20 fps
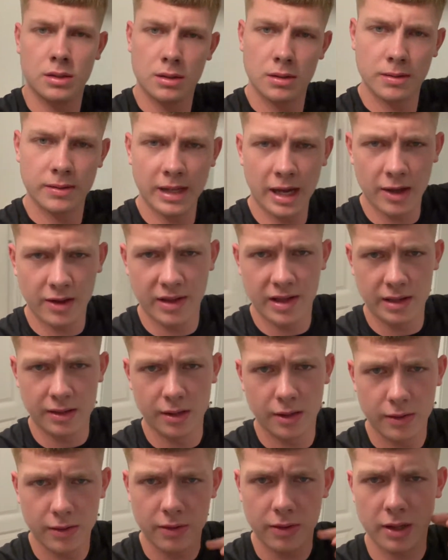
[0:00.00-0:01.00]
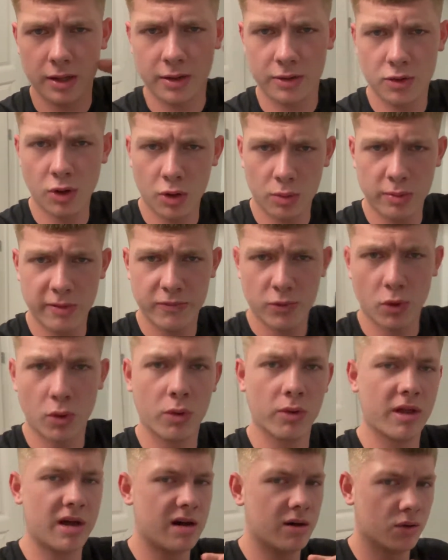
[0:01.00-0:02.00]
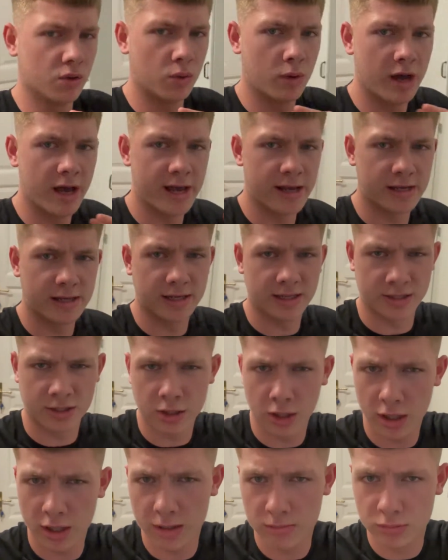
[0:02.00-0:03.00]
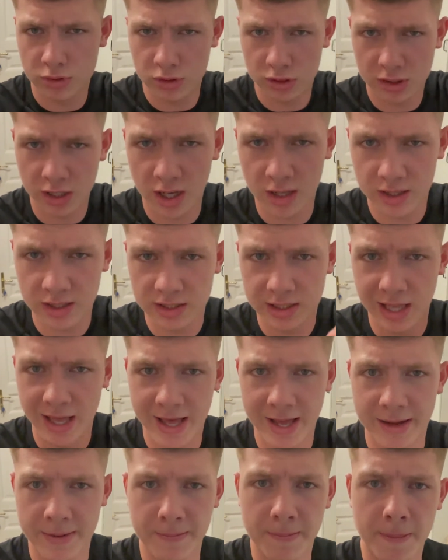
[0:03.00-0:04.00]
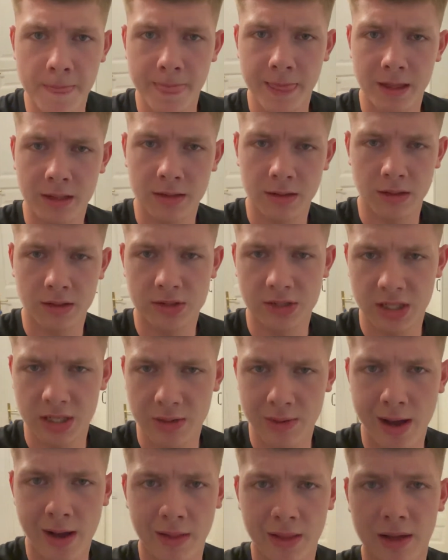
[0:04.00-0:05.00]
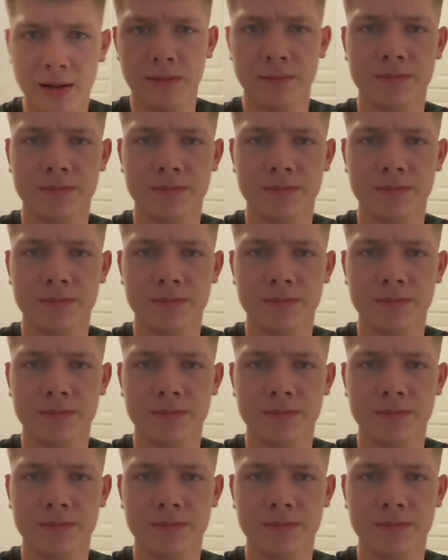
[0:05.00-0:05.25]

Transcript: Now then, thank God we've got all that out of the way. It's time to start this day. I'll see you out there.